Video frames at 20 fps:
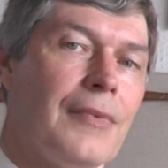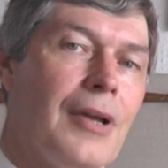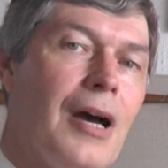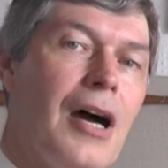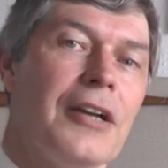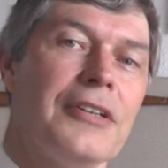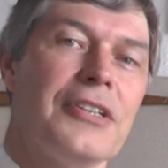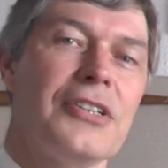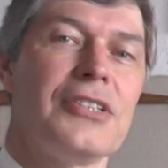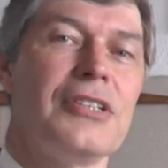
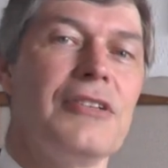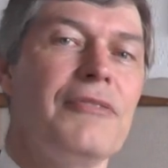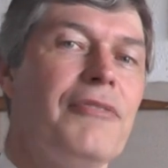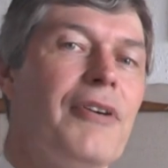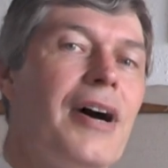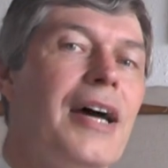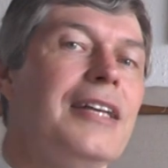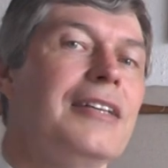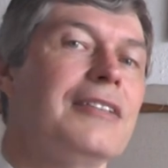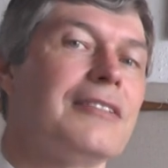Art is
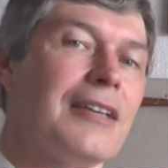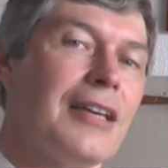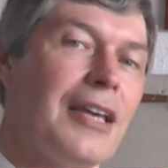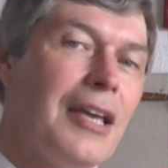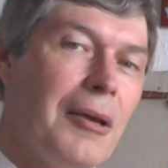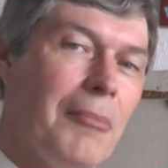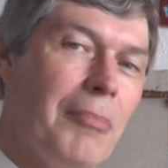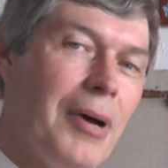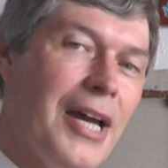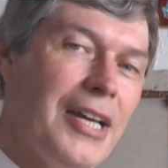defined
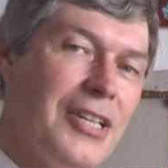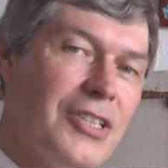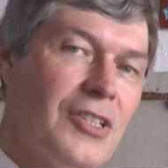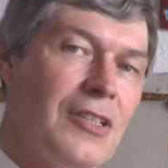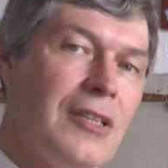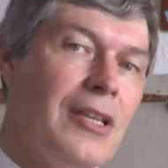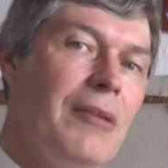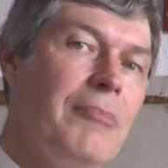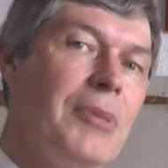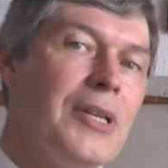by its
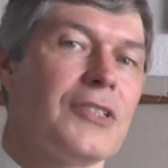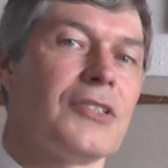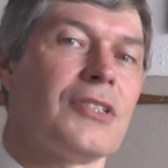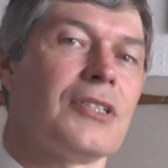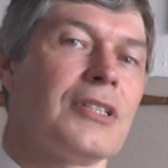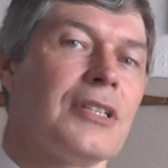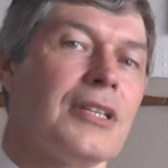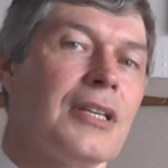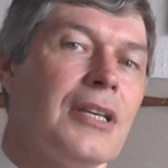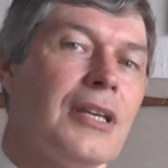
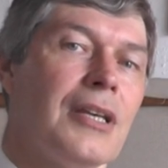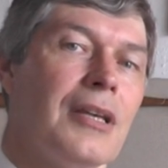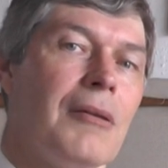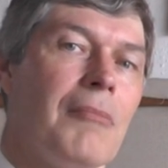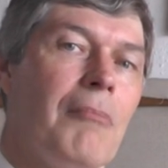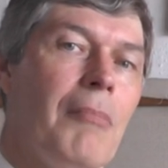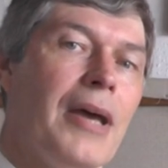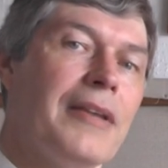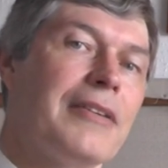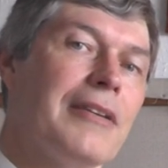limits,
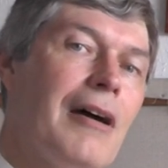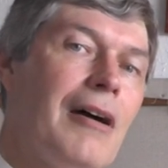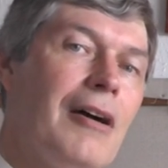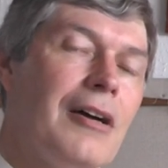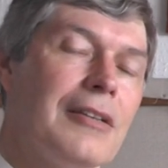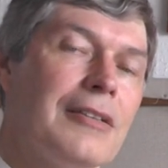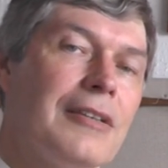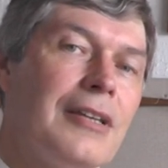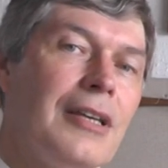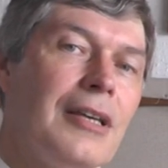meta
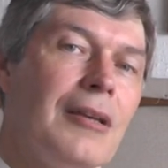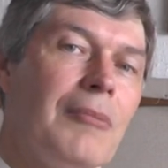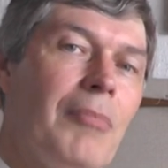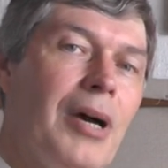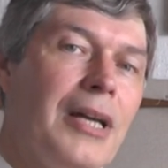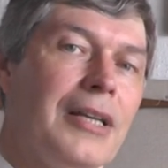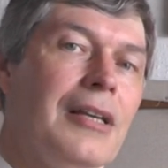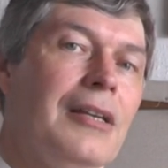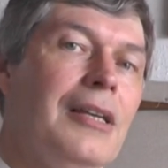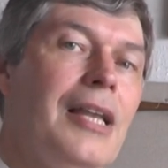art
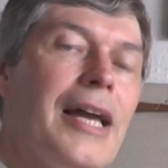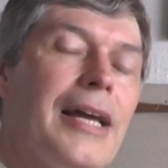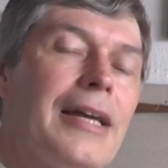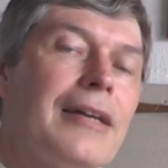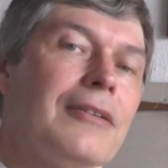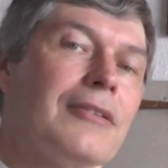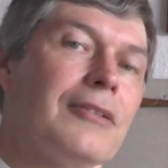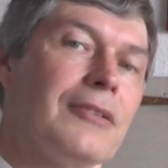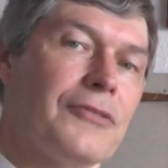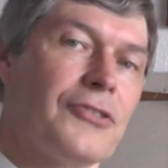by the
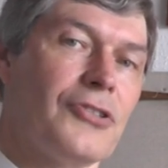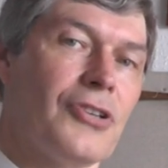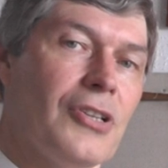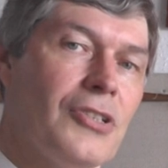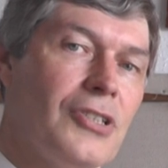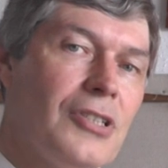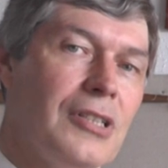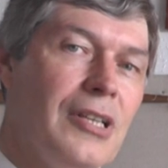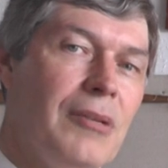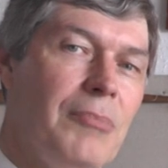lack of
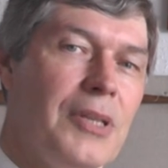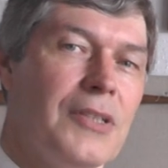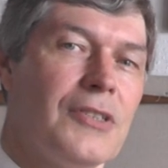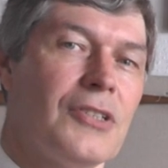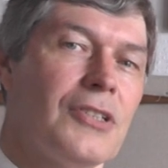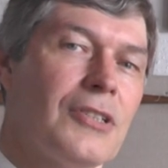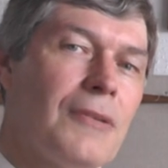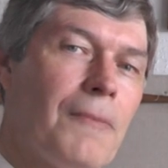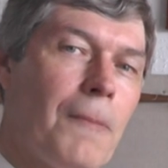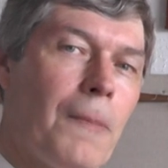such
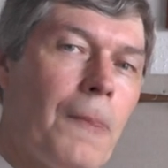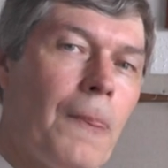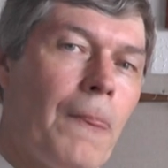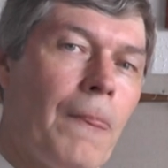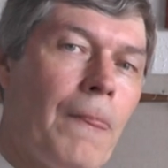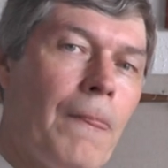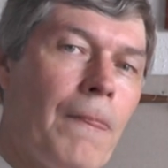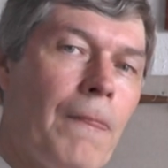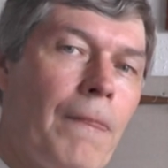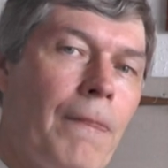limits.
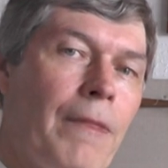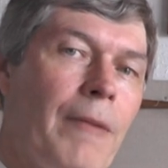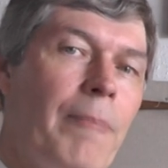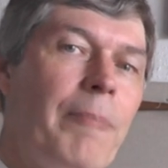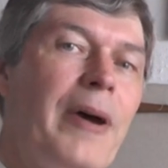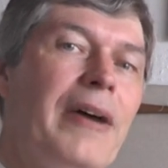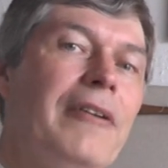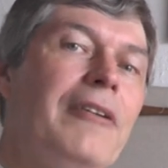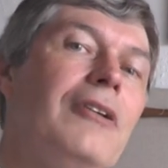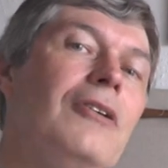The
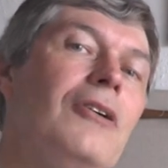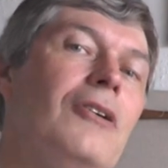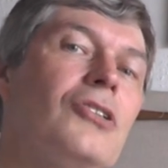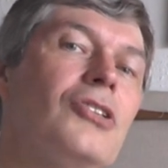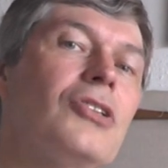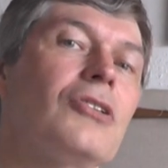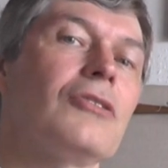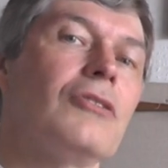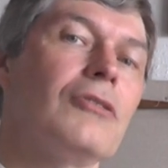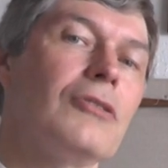
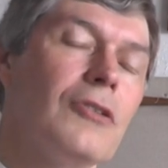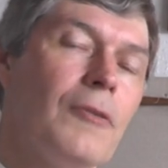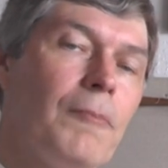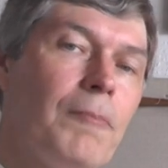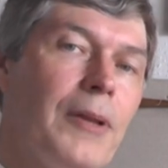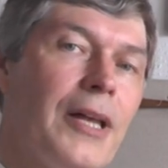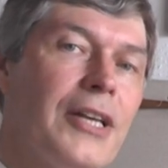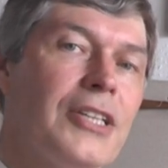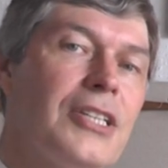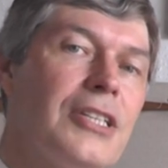paradoxical
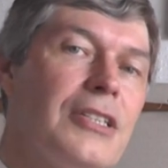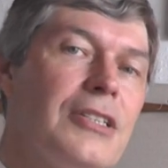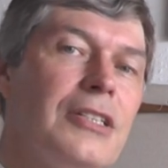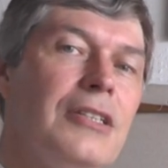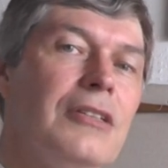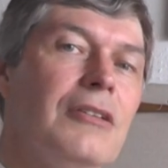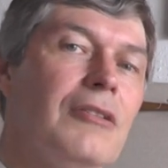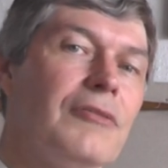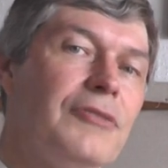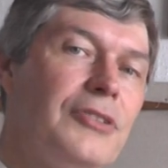
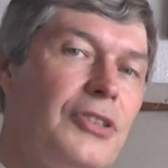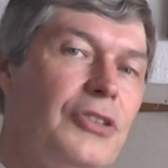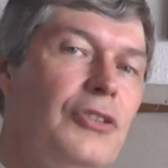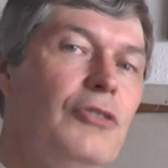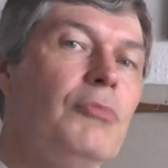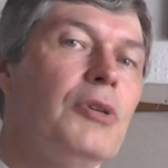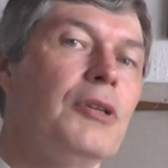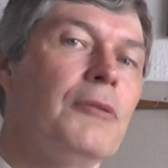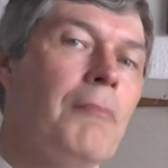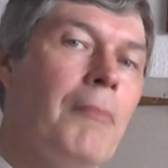complexity of the
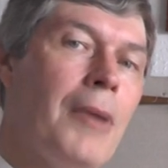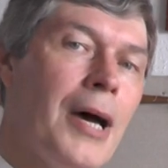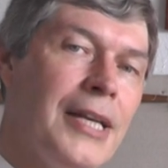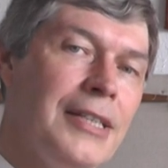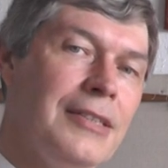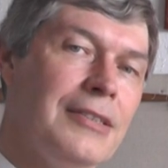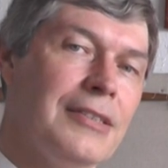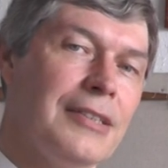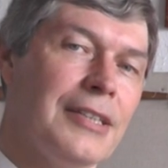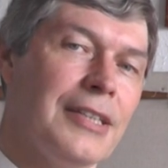human
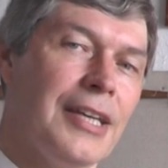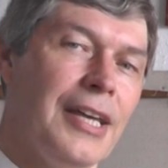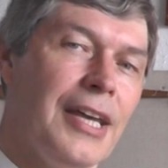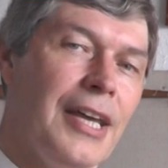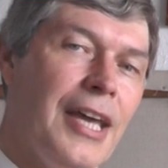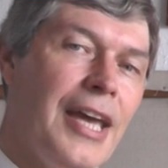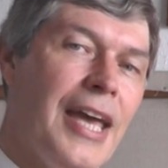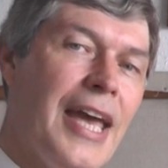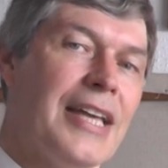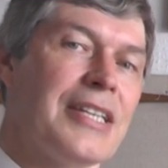mind
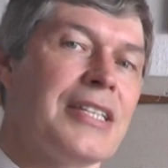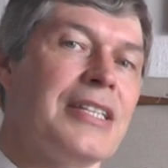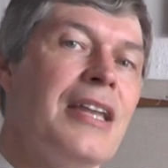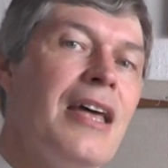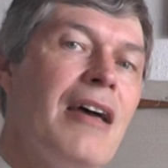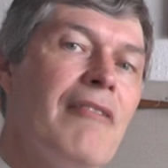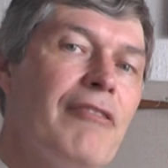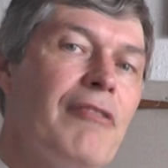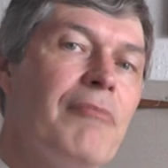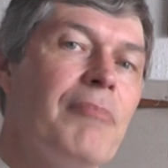has
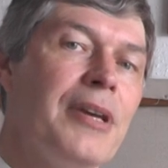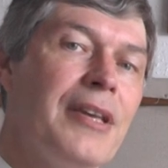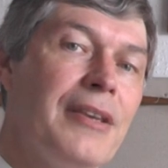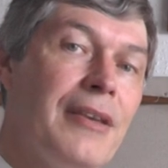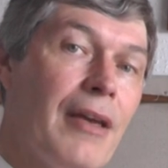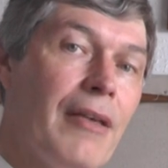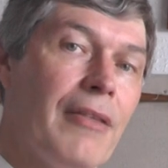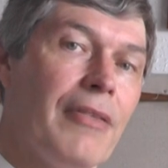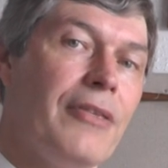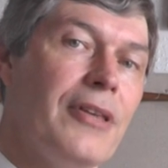never
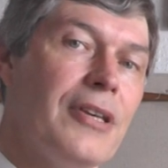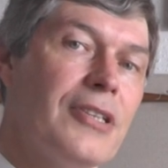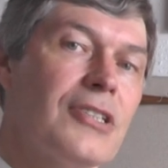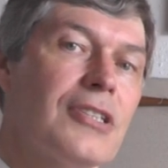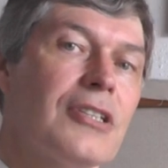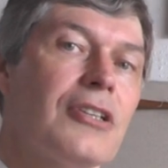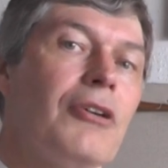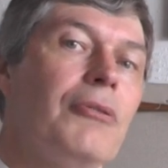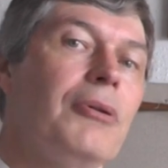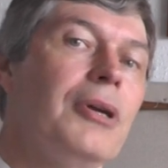been
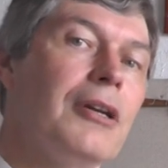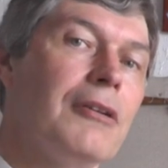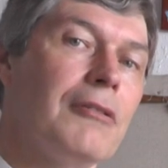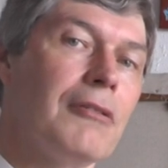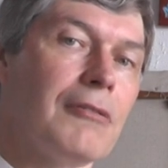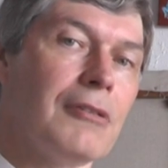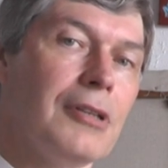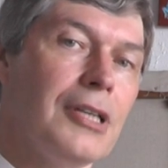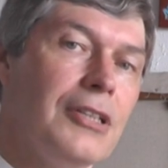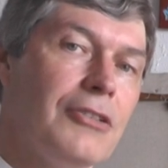this
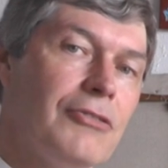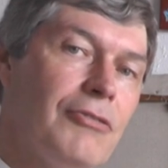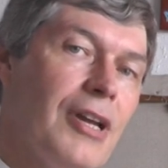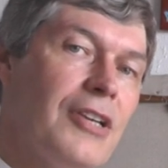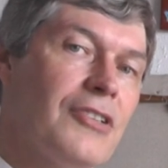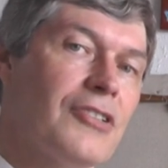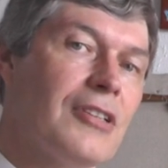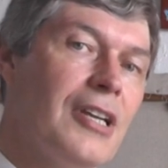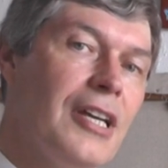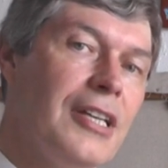coherently
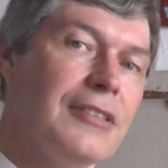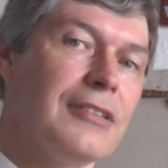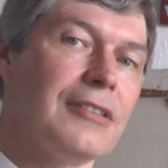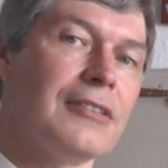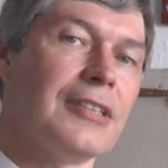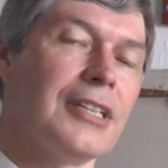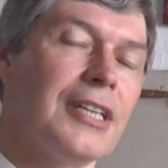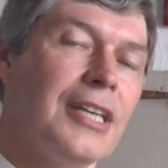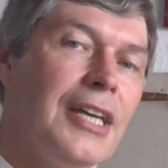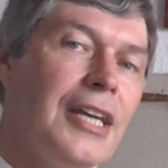
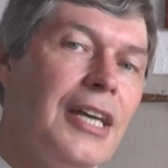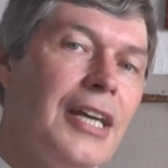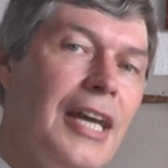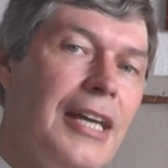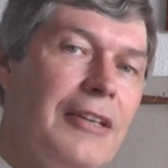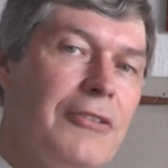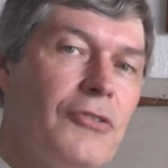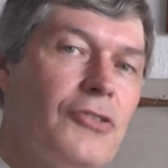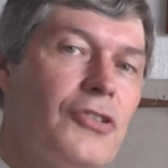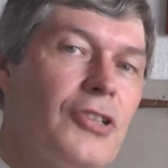translated
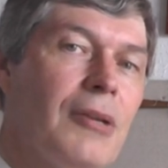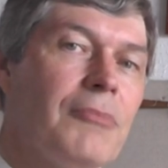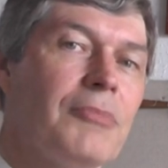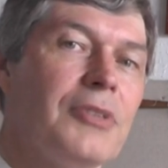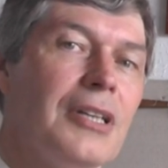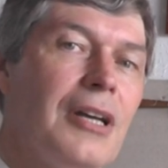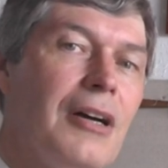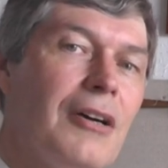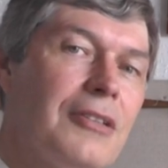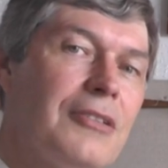into
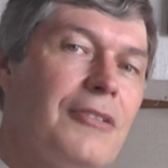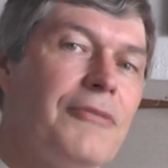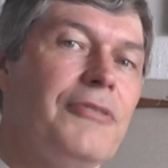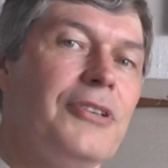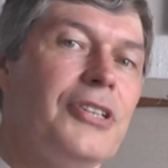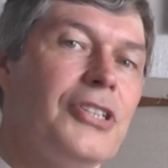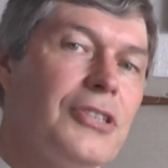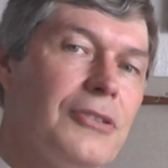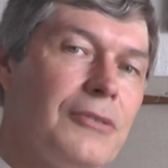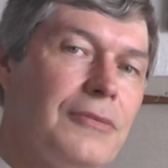something
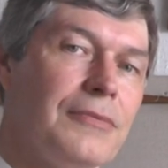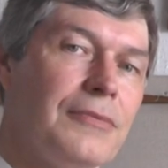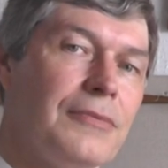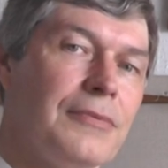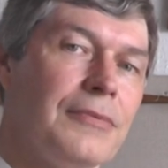artificial.